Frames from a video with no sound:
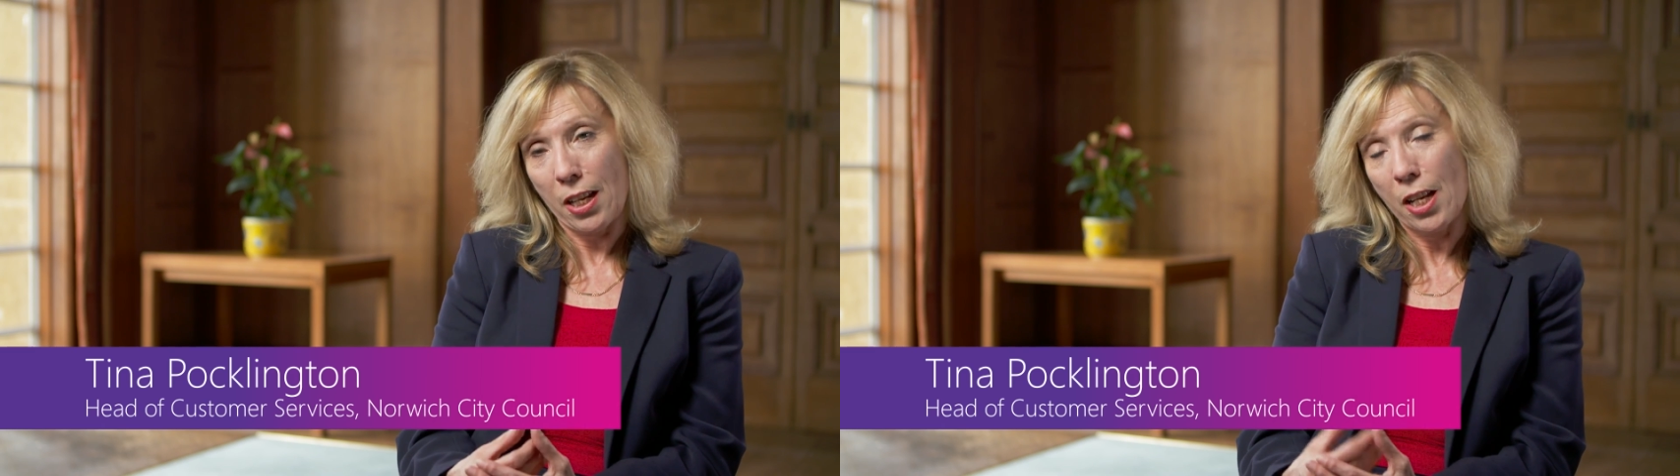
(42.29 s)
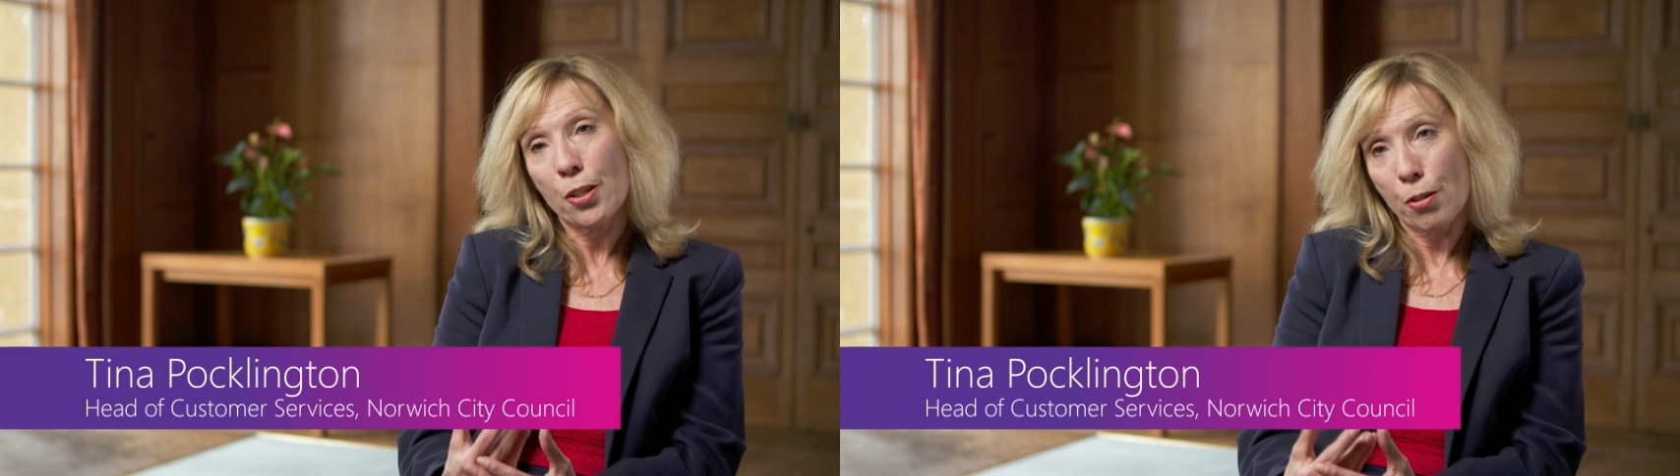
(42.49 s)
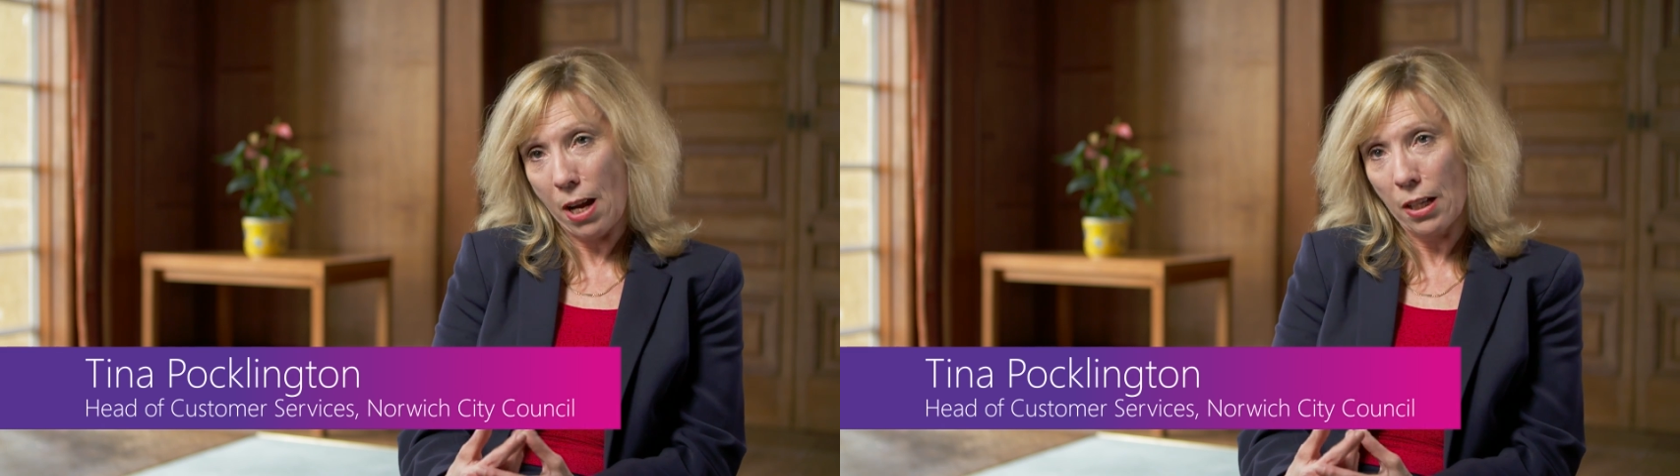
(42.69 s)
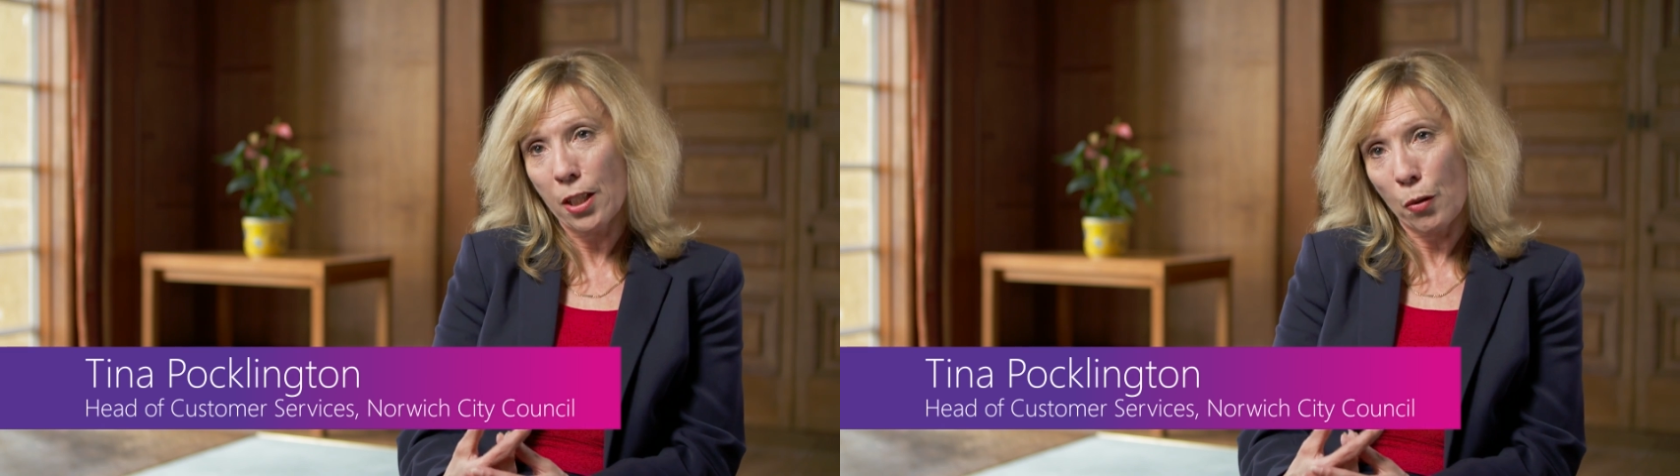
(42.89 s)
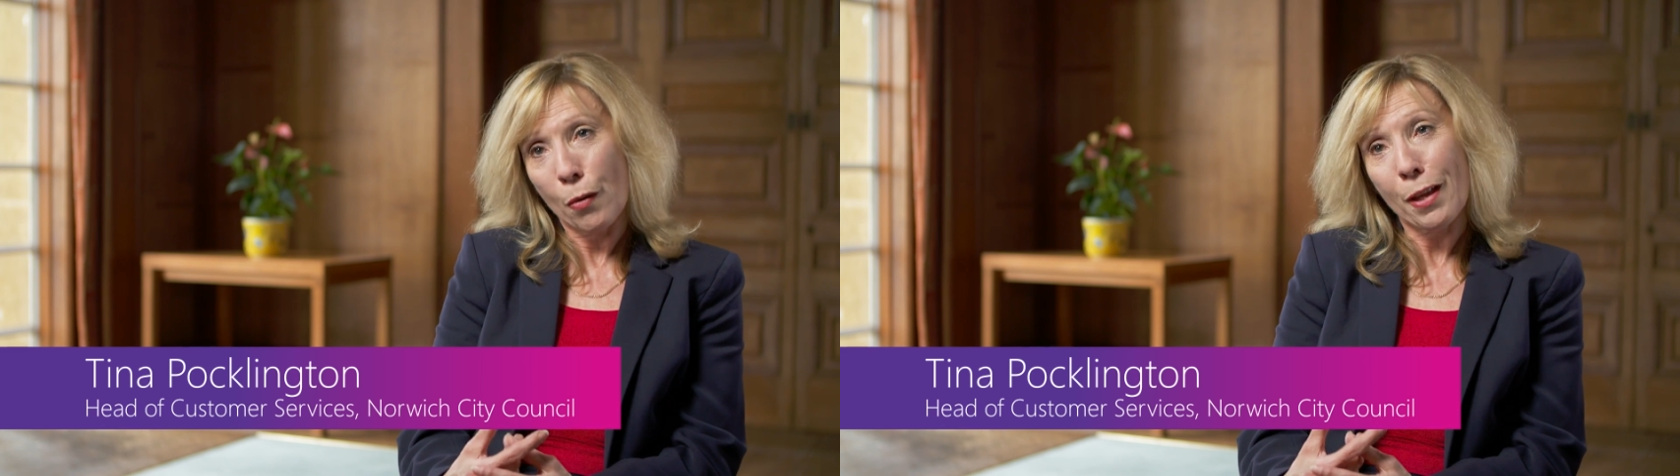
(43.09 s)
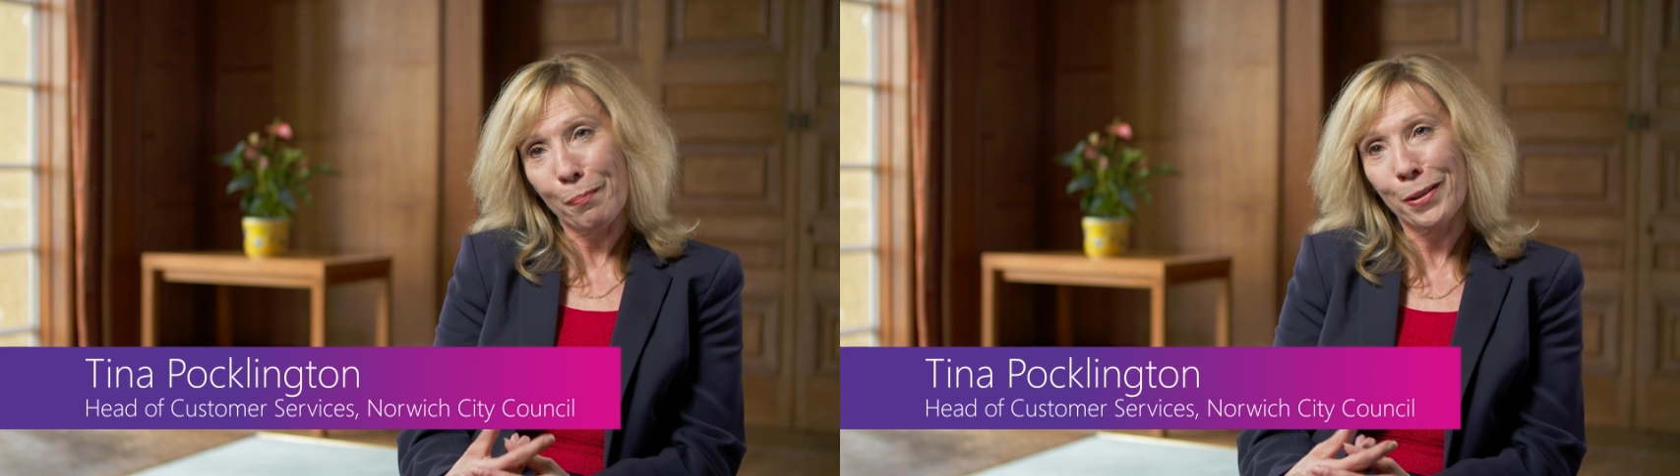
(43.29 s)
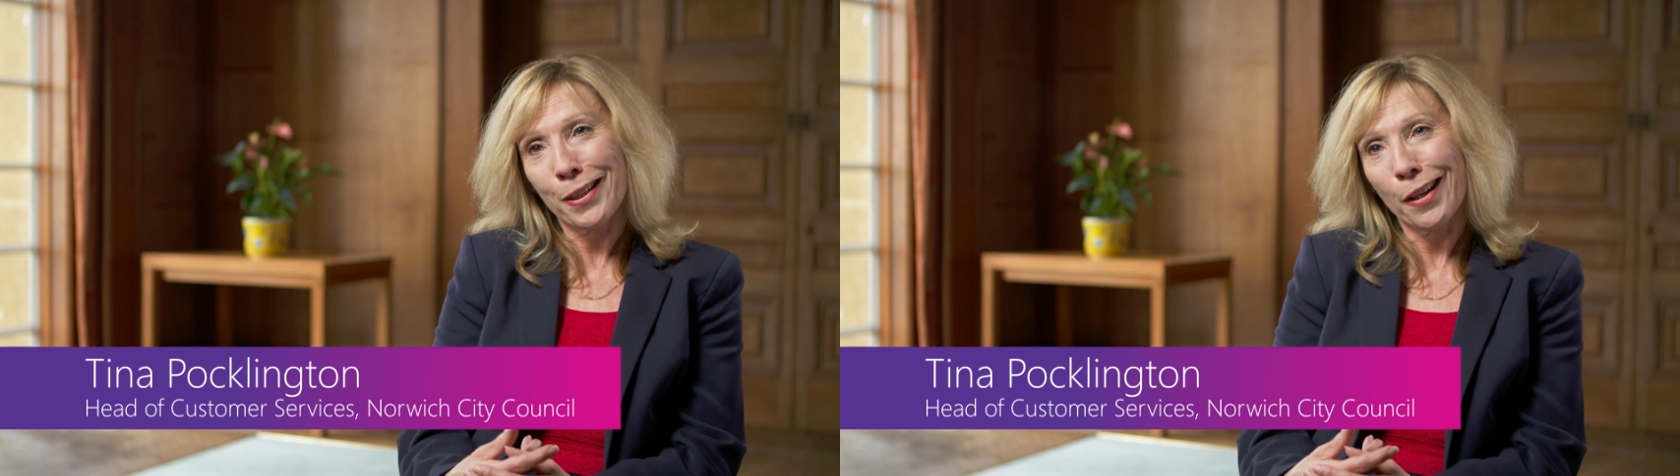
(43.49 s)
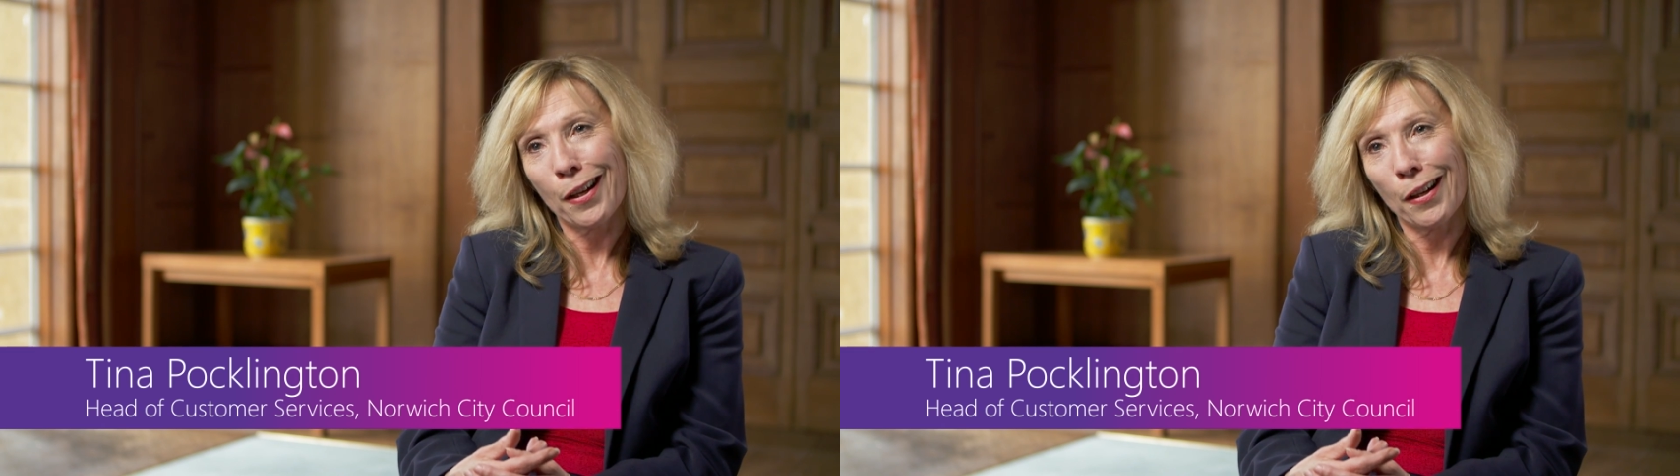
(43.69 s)
interacting with that
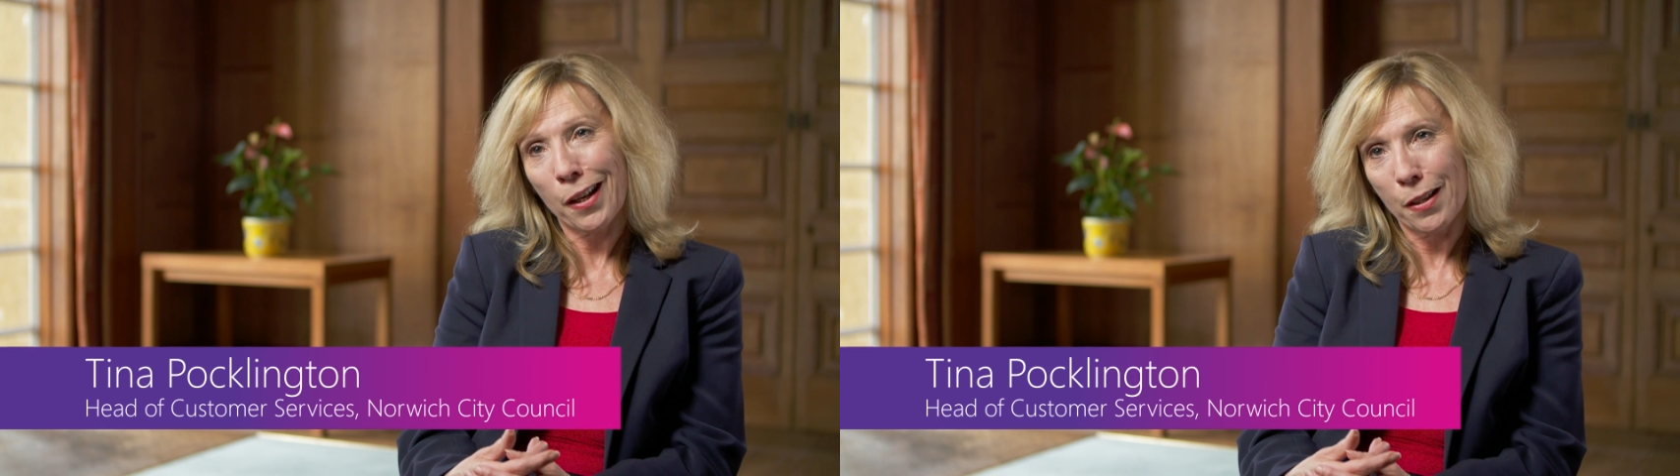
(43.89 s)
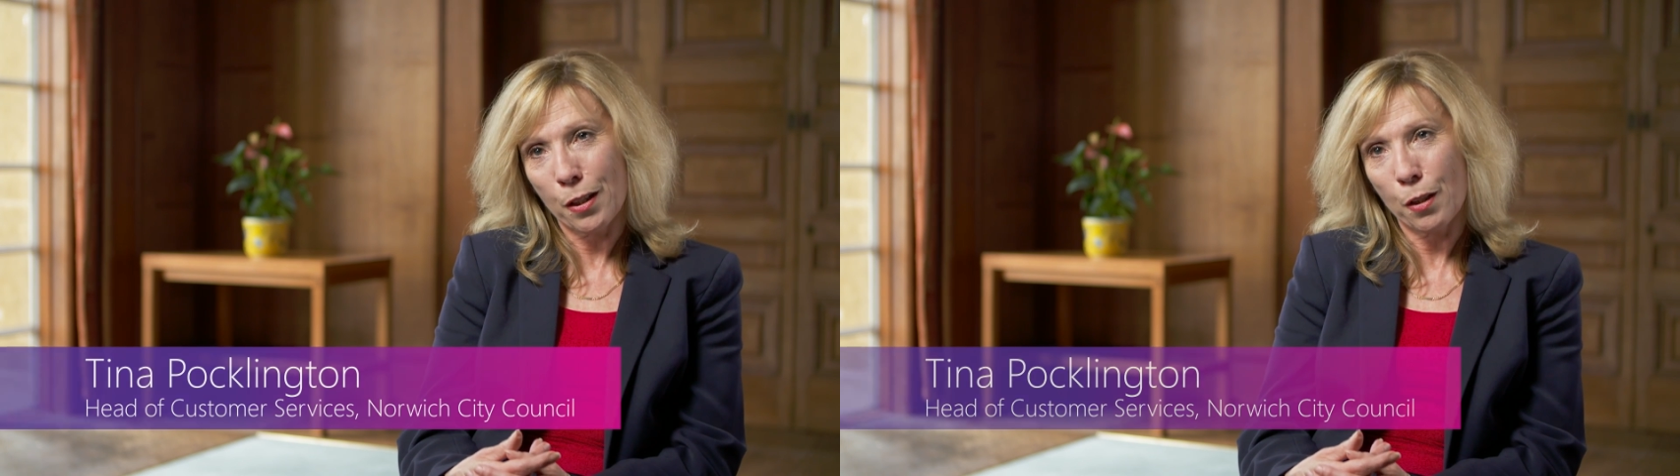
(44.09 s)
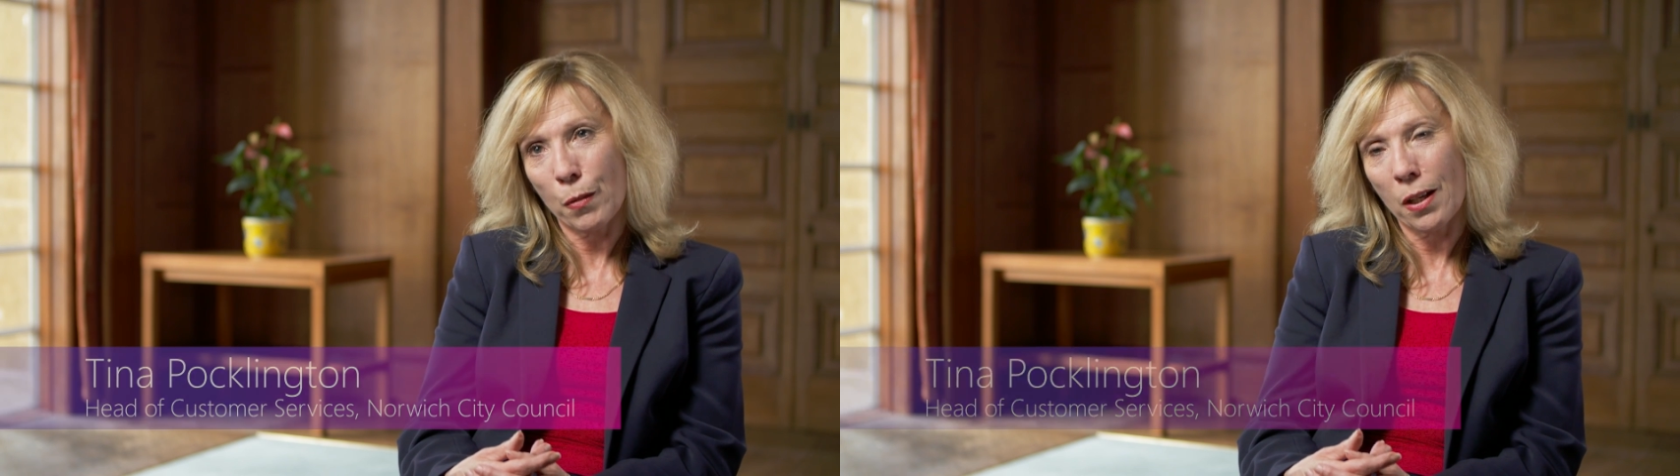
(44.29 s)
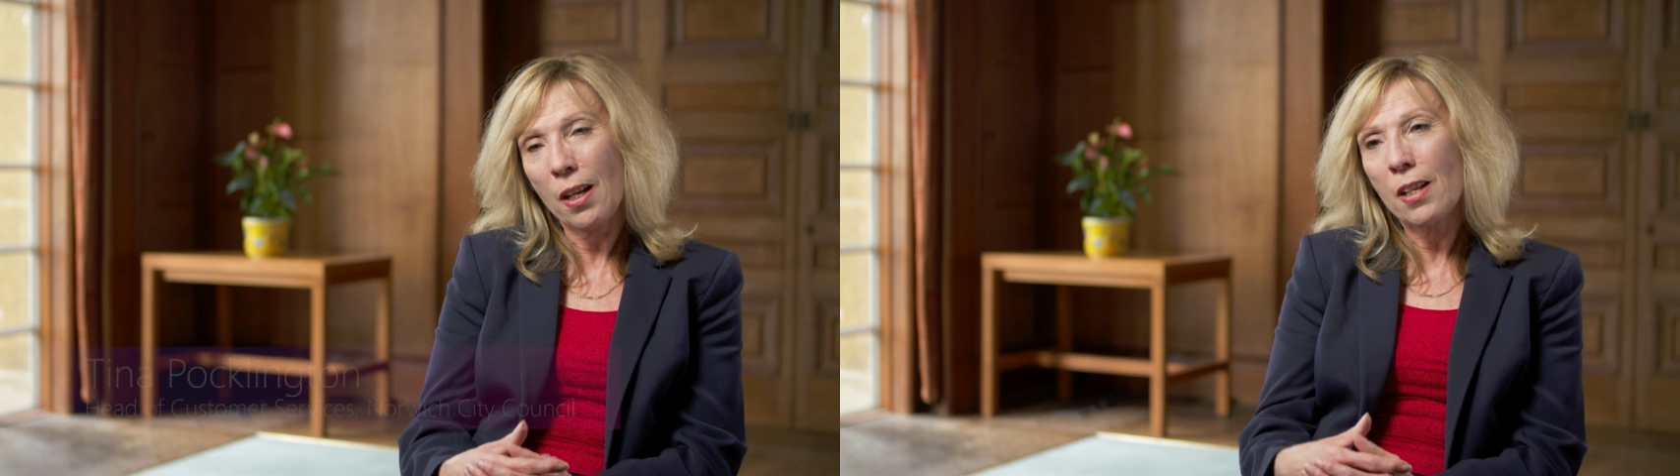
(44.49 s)
particular customer.